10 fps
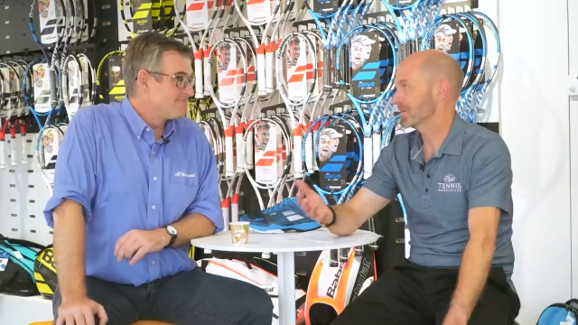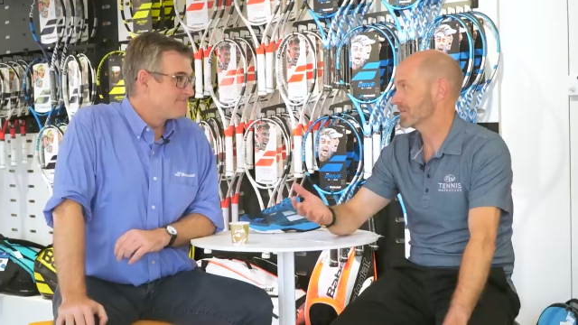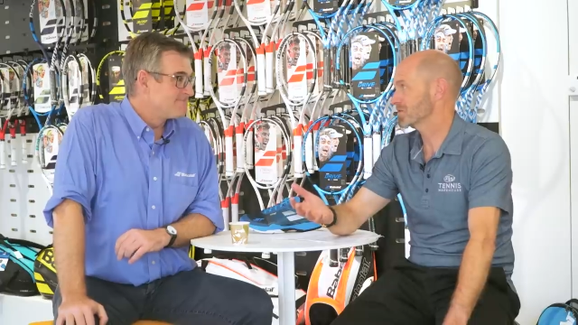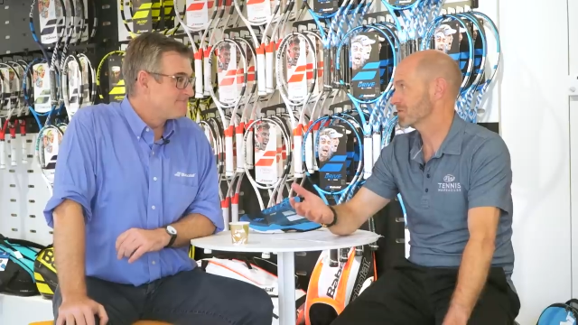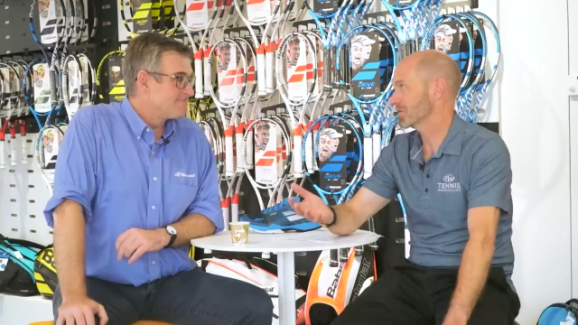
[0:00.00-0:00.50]
Speaker 1: the
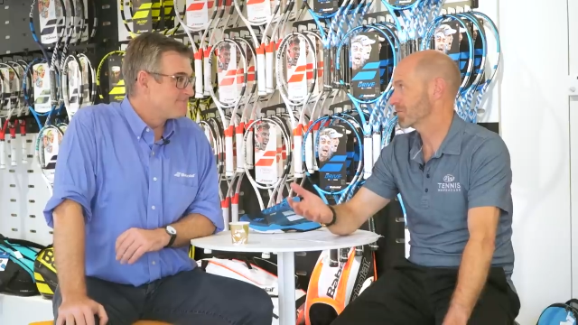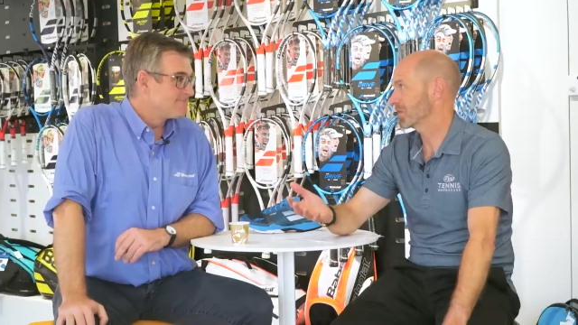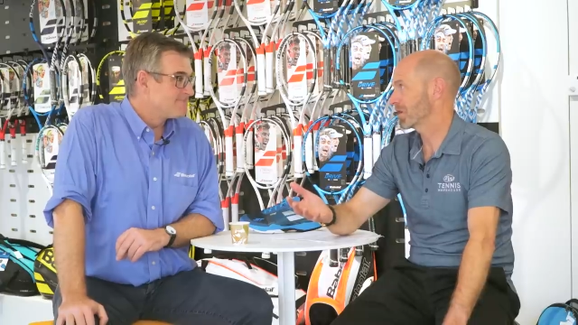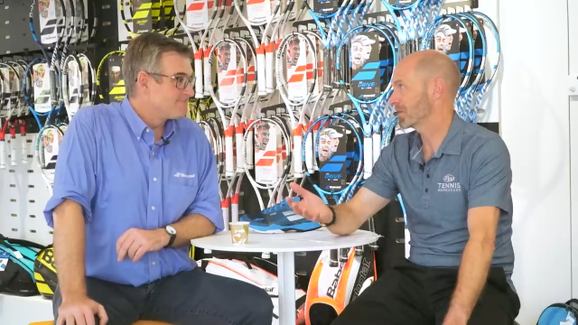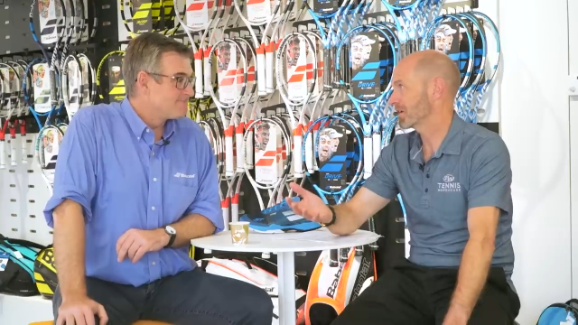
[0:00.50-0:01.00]
history of
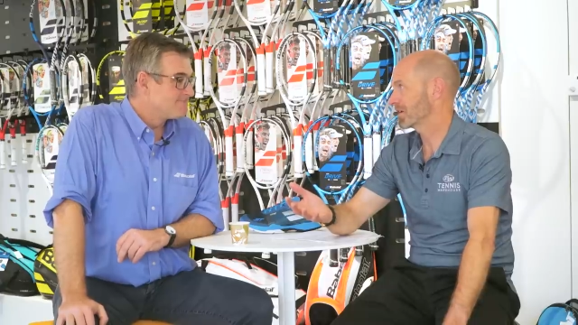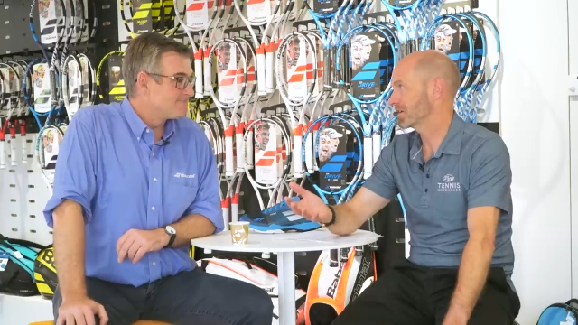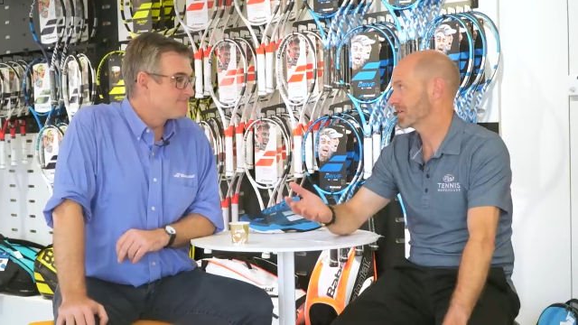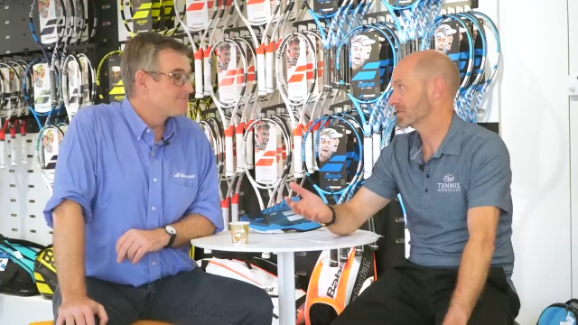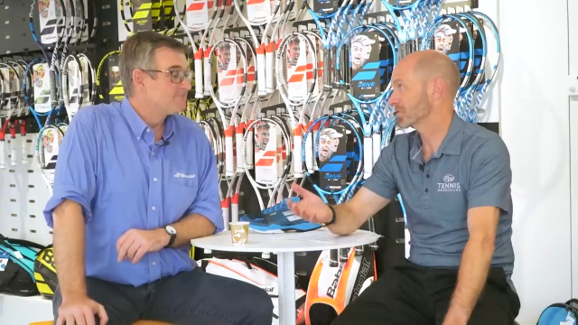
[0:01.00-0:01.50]
Babolat.
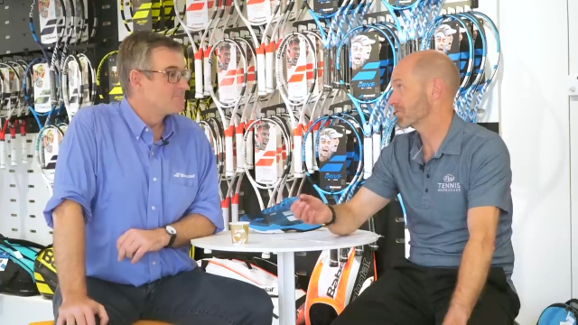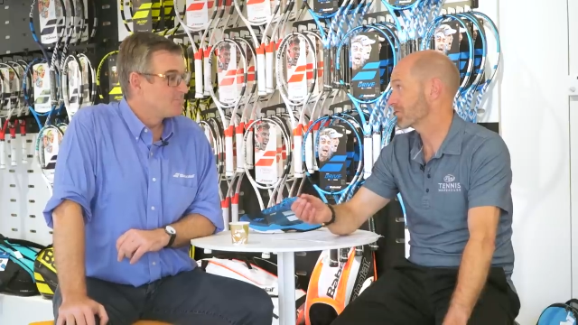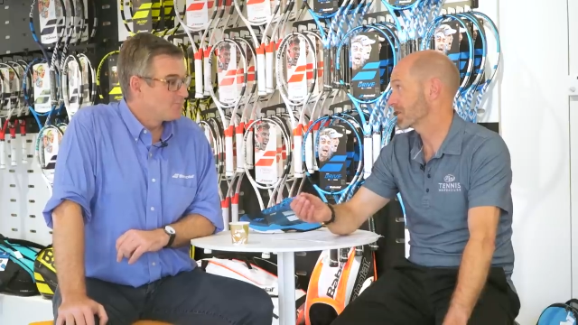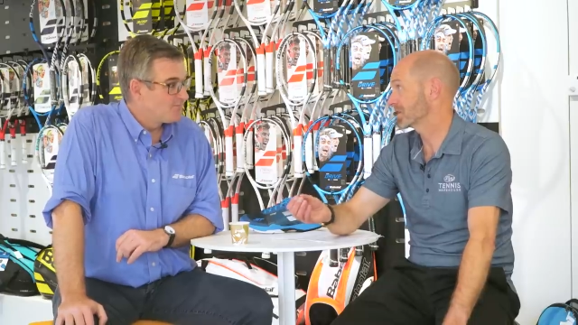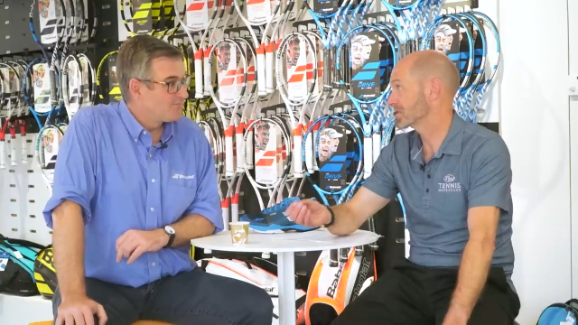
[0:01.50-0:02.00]
And so it
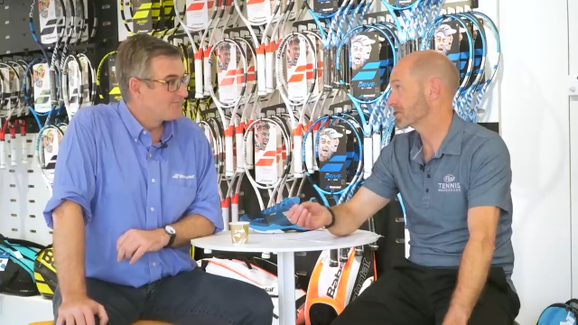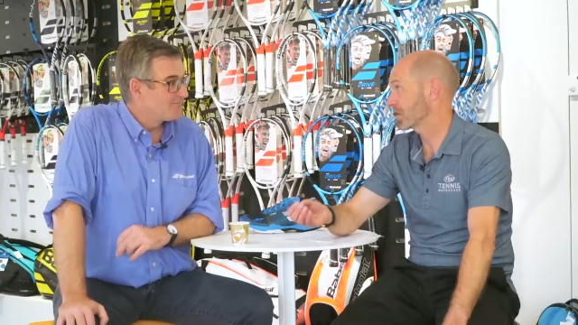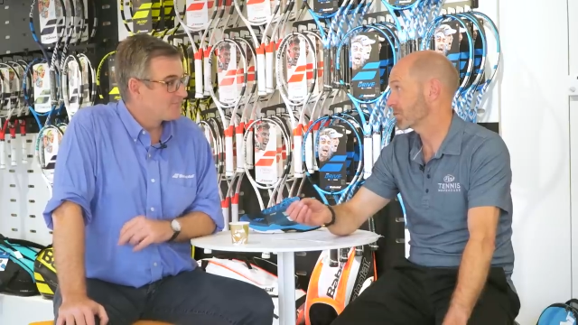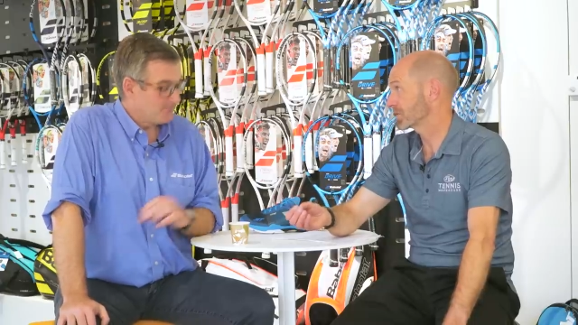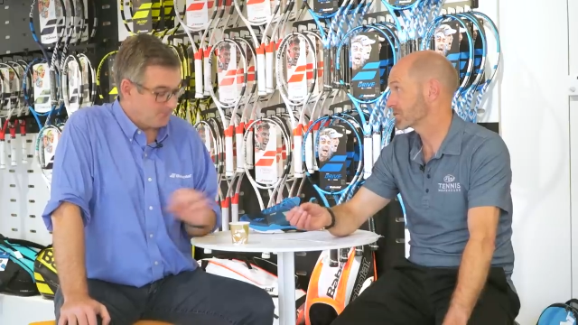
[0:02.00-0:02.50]
really did start with